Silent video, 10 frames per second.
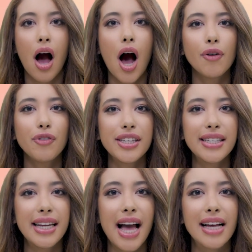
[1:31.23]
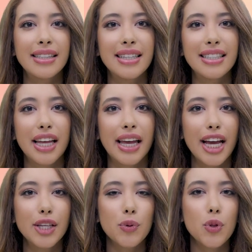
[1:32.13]
Obviously, as is the
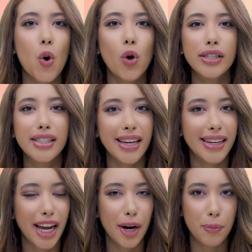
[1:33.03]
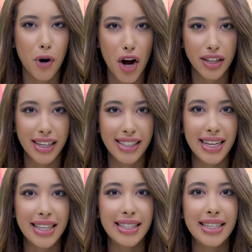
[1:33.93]
case with all skincare products,
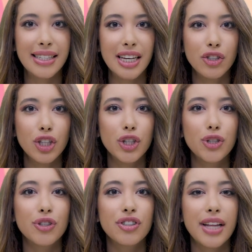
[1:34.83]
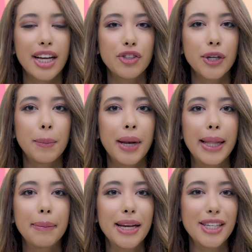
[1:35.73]
it is essential to choose natural
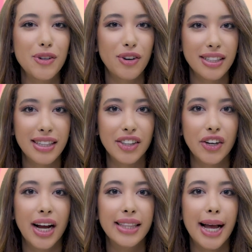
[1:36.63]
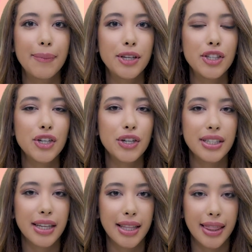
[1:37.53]
plant-based oils that are adapted to your
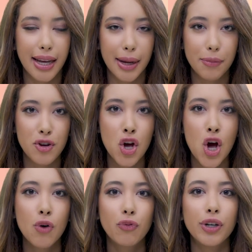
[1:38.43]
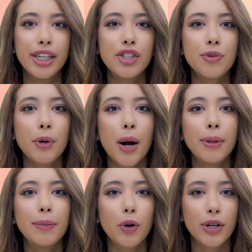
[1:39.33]
skin type. For each
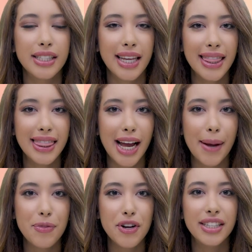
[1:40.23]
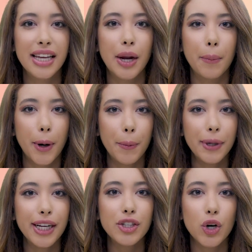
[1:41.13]
problem or skin type, there is an
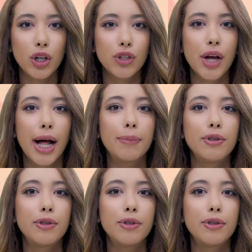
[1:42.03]
appropriate oil to help